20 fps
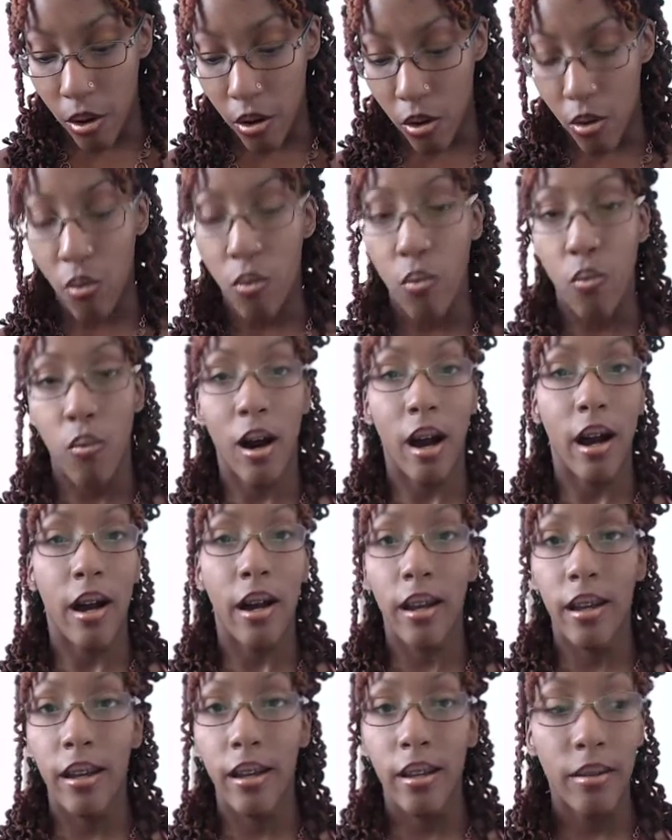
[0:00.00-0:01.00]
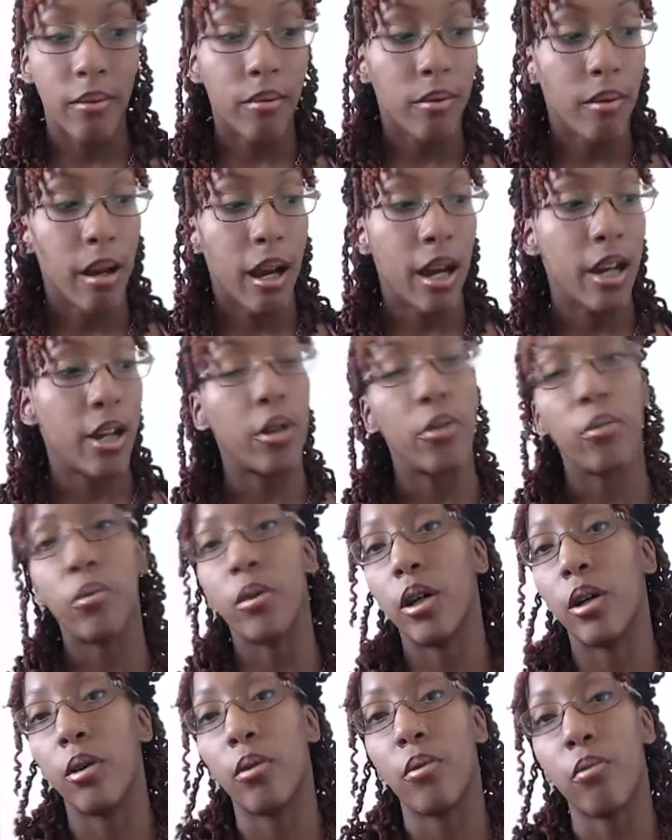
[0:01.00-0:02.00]
Why I don't
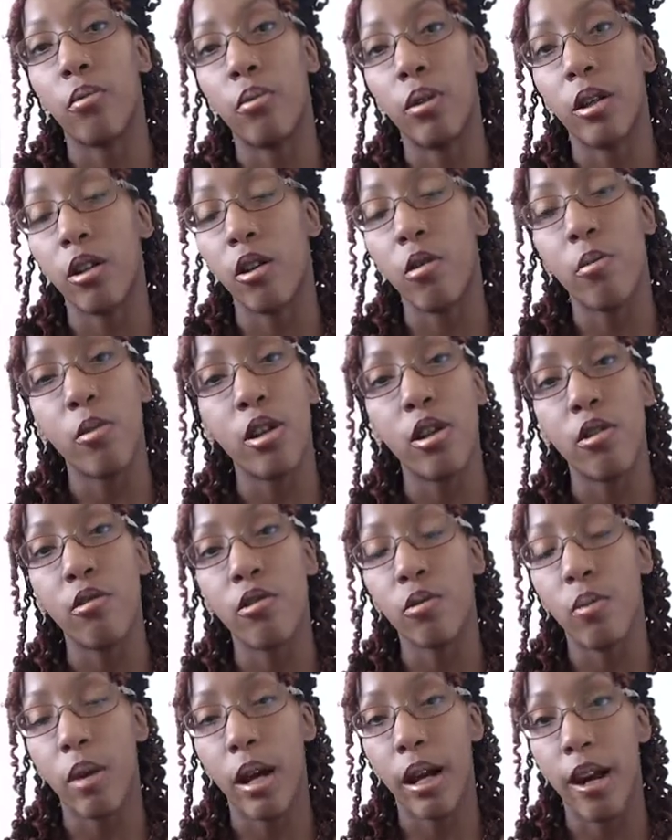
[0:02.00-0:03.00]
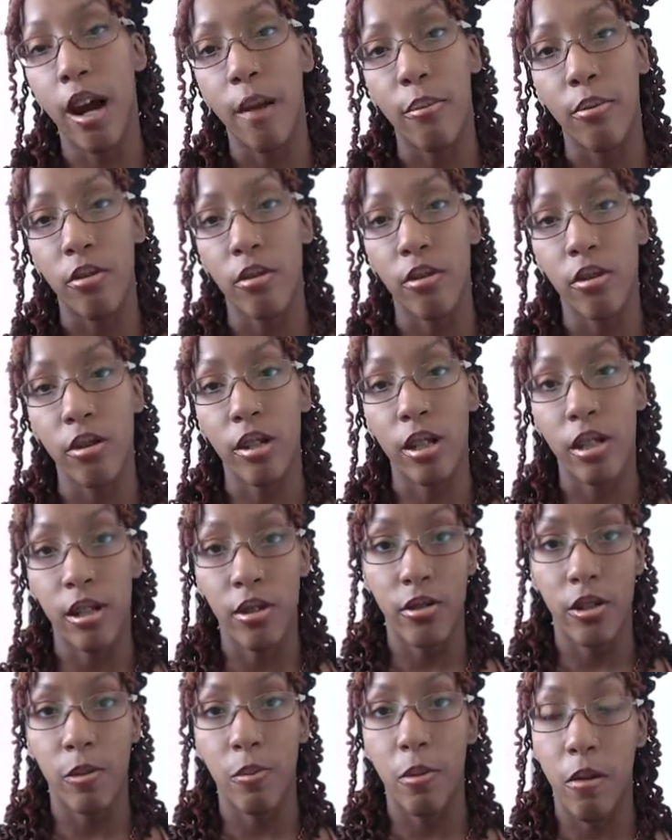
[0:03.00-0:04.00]
know. No one knows why copper
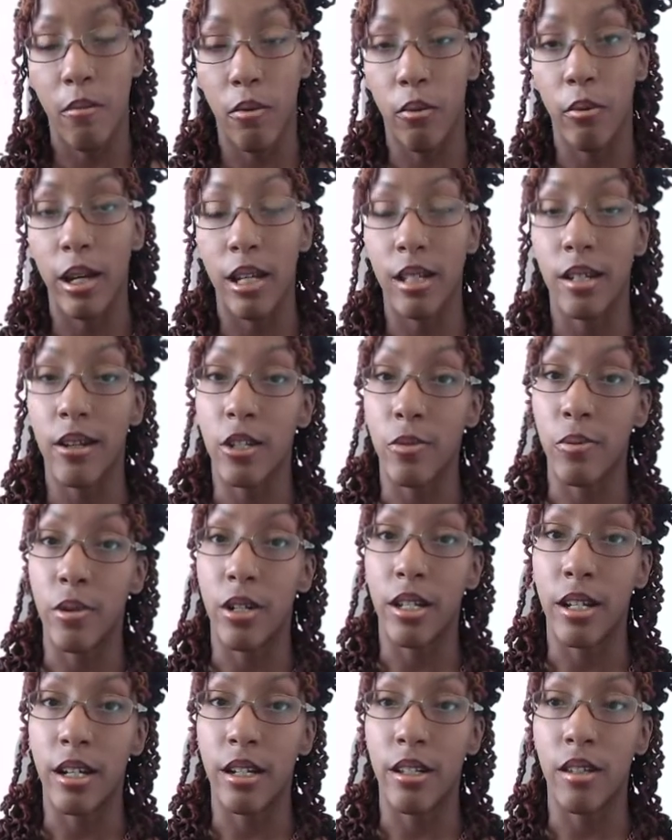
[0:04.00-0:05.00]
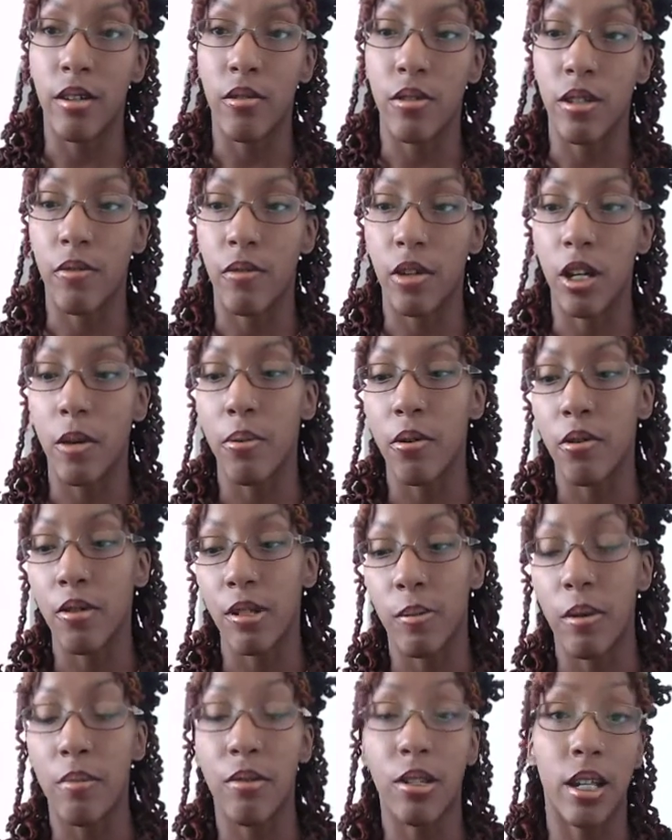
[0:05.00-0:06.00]
kills sperm the way it does, but it does. So it's a very potent
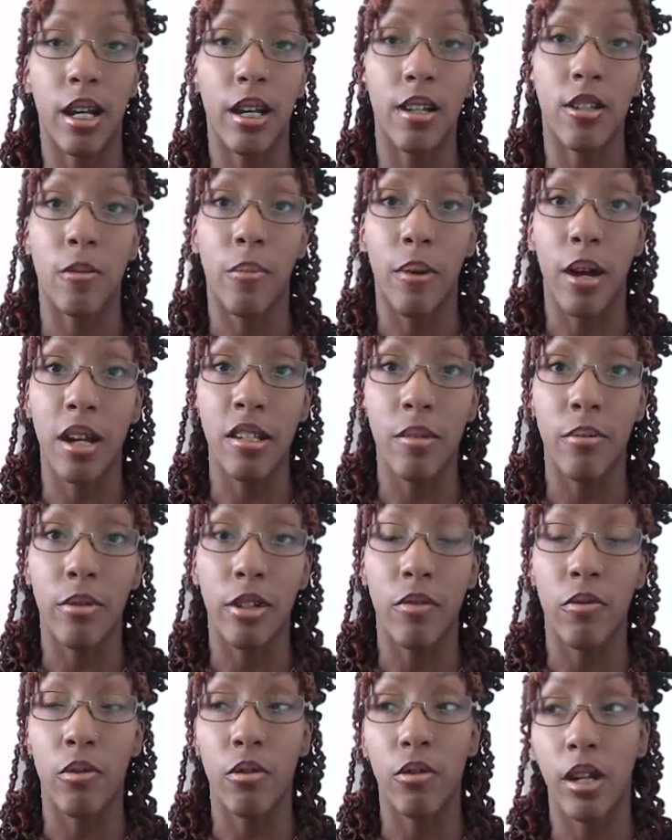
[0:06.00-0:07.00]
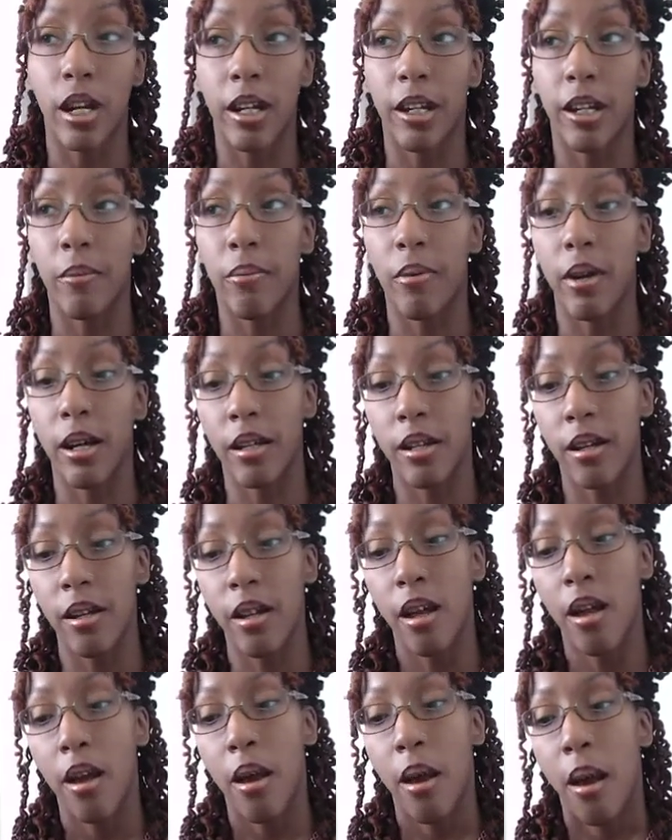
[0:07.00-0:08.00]
spermicide. So possibly if you were trying to get pregnant,
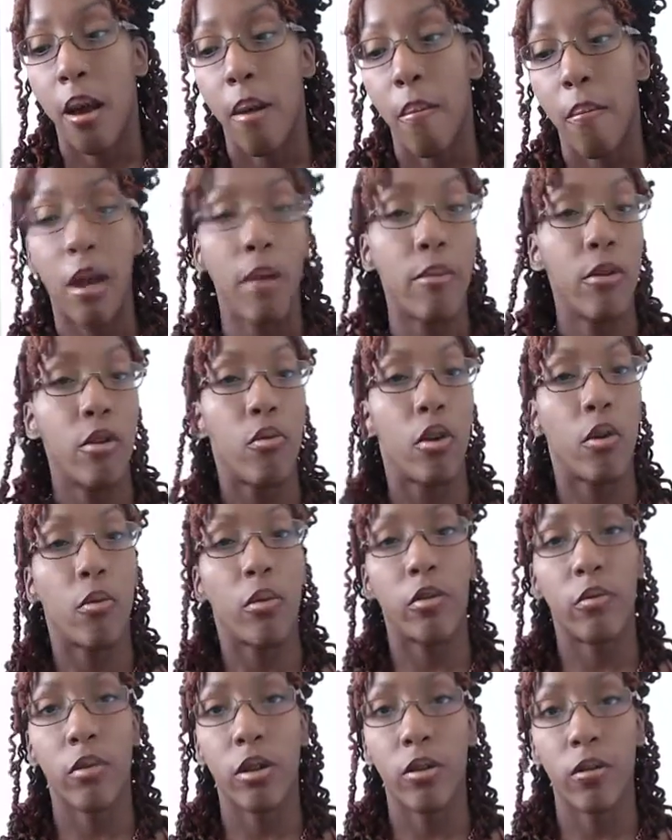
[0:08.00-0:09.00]
maybe you wouldn't want to work